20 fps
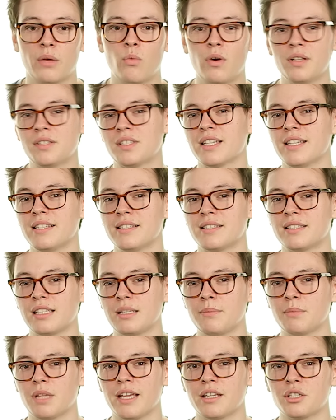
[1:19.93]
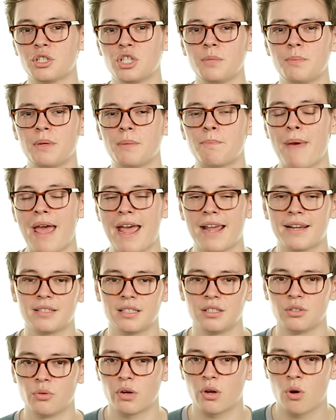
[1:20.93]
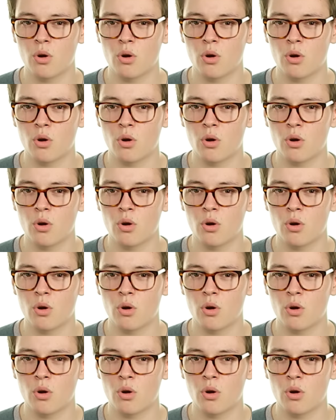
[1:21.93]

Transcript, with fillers: once again seemed like she'd be backed into a